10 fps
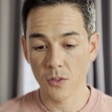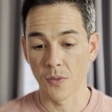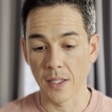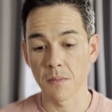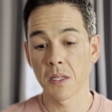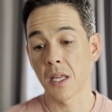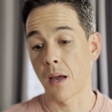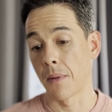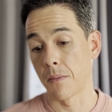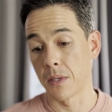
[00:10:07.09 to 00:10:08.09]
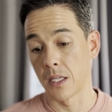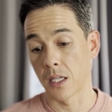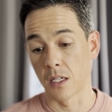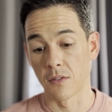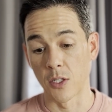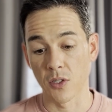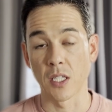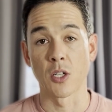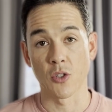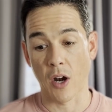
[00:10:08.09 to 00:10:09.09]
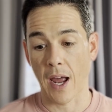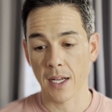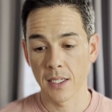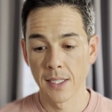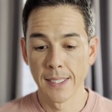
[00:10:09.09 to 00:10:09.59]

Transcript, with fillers: So that's something that might be kind of interesting to track